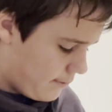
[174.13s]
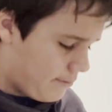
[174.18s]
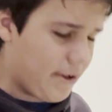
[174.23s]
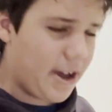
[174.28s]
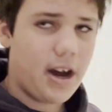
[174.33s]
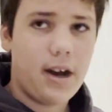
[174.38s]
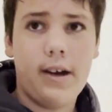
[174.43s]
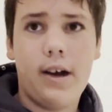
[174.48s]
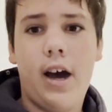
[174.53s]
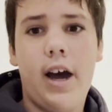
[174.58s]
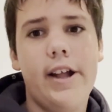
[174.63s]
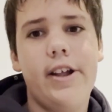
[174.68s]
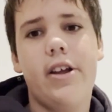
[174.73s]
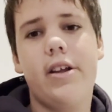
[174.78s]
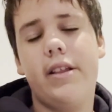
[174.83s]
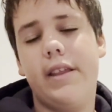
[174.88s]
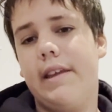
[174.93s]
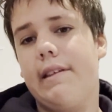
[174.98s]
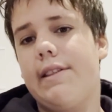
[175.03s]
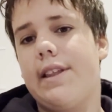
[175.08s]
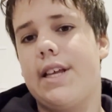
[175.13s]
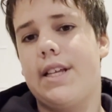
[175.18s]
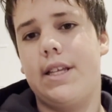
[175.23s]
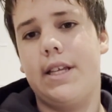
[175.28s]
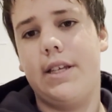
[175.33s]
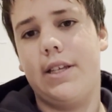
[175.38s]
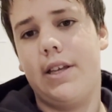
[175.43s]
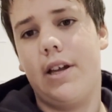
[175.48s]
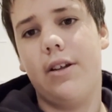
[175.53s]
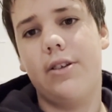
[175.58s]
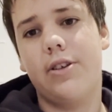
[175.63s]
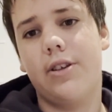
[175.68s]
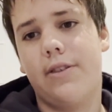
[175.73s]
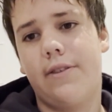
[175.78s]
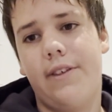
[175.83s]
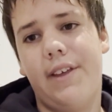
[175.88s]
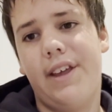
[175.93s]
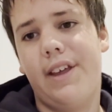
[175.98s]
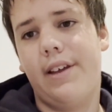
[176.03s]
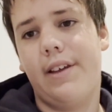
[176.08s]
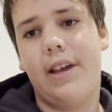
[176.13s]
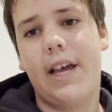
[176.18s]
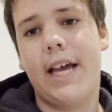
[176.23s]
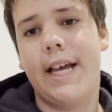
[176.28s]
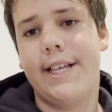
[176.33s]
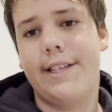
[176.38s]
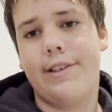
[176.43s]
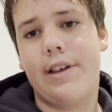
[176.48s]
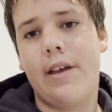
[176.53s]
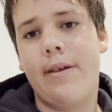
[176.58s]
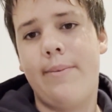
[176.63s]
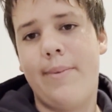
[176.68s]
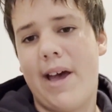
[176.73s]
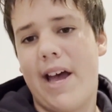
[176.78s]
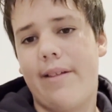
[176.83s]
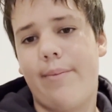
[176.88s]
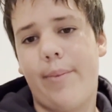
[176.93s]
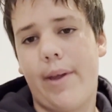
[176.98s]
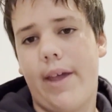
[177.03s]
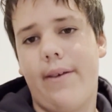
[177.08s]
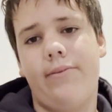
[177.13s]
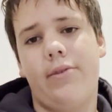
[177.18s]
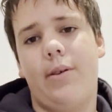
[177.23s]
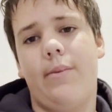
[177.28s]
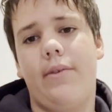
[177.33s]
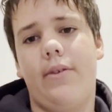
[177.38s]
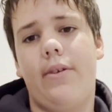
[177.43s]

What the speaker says: Yeah, I don't think there's such a thing as a bad BMW.